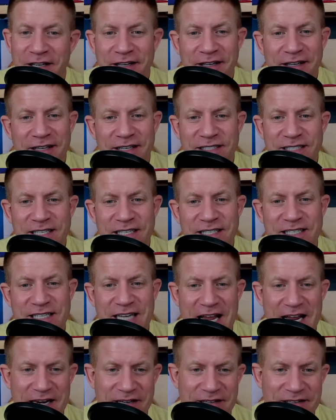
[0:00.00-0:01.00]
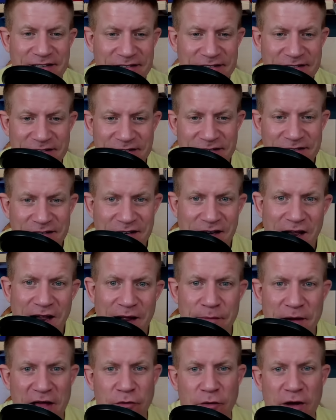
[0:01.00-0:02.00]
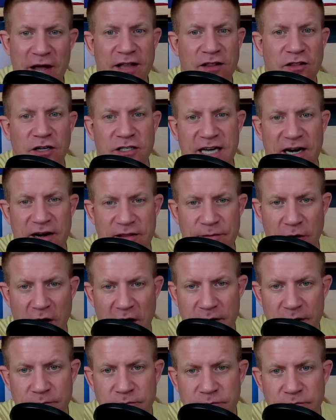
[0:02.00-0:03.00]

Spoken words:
This is insane. And by the way, look down at the bottom.